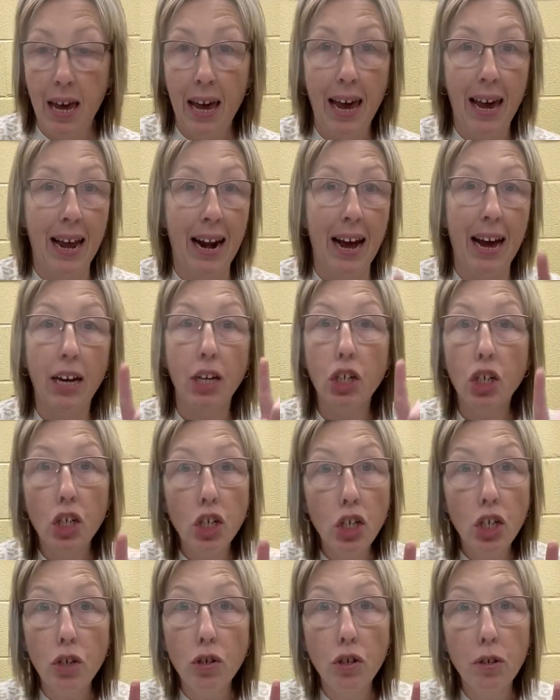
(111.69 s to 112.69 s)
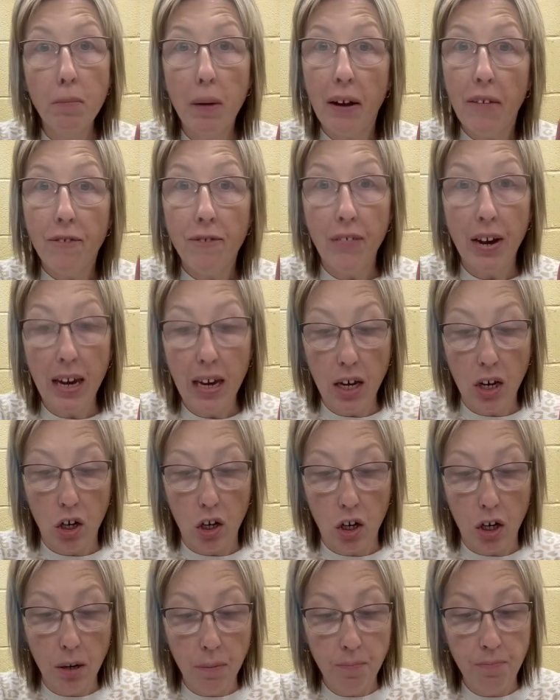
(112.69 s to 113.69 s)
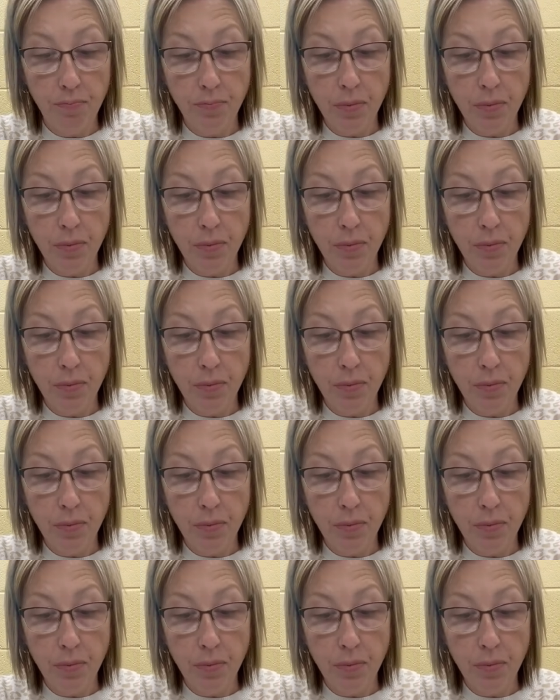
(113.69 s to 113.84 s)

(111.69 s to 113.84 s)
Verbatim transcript: and I just used my finger